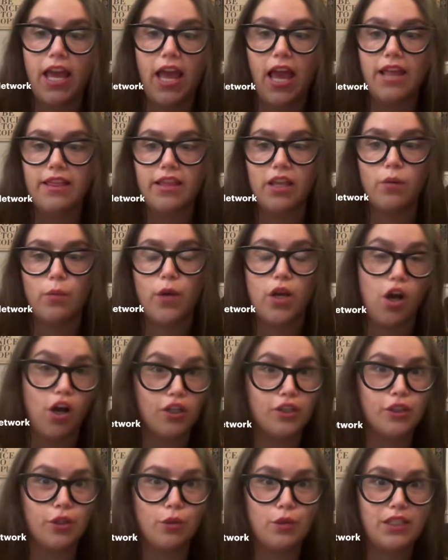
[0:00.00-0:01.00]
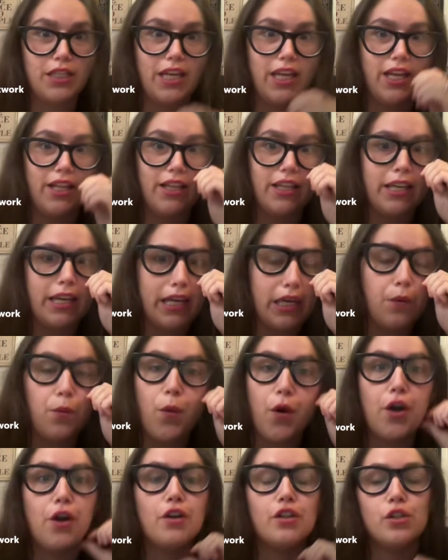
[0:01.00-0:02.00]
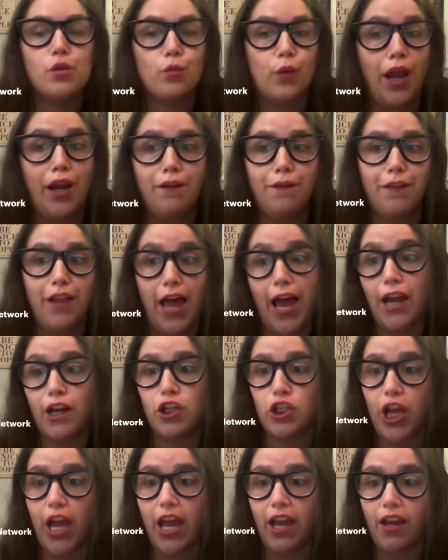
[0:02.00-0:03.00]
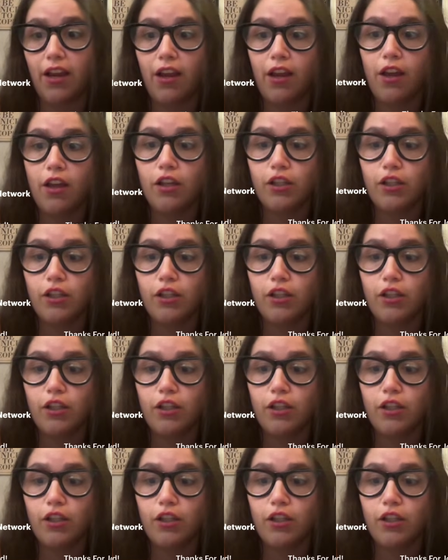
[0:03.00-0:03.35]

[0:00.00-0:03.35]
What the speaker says: and then we also did the keywords red flag check.